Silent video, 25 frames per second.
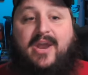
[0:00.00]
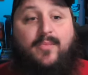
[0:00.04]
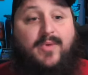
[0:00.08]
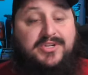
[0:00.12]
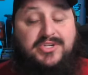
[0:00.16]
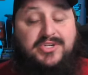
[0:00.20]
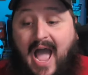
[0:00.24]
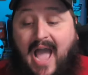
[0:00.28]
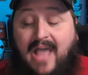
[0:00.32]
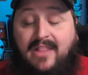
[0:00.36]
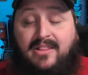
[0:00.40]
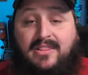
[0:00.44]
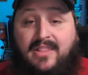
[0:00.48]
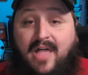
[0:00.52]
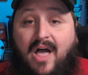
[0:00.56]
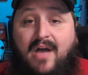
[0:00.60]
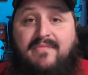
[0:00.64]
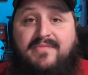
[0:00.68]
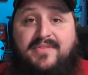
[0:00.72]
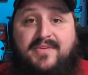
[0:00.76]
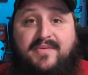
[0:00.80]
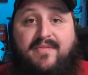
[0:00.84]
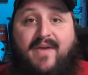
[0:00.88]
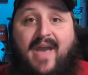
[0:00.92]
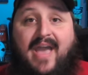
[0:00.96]
which I
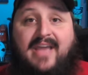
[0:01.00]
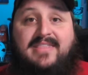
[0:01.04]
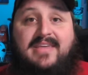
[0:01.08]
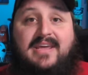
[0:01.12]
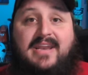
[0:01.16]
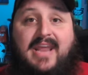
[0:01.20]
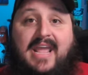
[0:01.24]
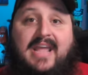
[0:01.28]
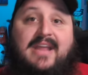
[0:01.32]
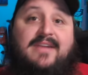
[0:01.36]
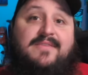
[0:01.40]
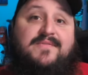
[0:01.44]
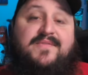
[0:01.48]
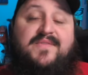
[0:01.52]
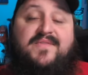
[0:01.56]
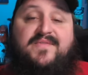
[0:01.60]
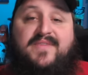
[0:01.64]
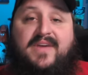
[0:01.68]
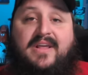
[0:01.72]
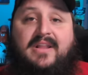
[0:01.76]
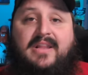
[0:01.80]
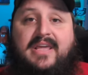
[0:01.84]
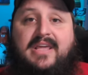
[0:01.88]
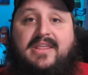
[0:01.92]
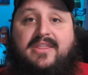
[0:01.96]
love the fact that in
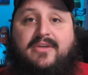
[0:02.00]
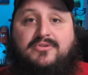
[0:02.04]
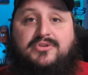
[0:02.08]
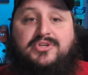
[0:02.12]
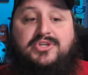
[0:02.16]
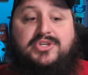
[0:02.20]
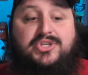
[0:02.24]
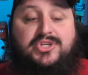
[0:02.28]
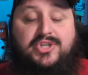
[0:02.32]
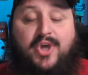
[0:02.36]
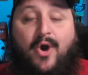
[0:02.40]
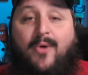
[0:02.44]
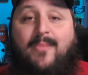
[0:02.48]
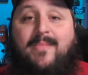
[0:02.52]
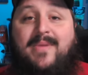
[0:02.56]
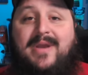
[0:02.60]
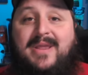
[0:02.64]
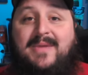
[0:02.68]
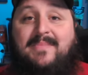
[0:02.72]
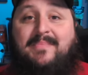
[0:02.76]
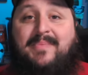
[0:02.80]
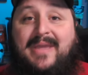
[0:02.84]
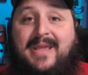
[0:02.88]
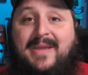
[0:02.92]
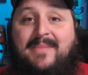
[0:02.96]
Philly there's so
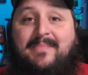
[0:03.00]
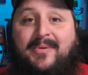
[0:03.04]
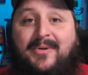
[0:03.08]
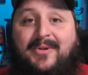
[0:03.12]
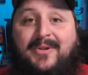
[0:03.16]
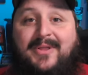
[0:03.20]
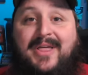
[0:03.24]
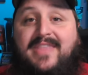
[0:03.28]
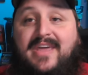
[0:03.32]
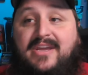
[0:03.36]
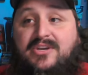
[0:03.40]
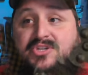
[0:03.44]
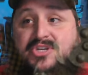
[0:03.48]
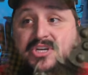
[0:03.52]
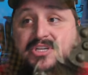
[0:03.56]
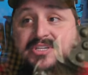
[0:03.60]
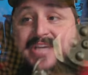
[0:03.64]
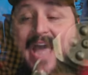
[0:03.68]
many people that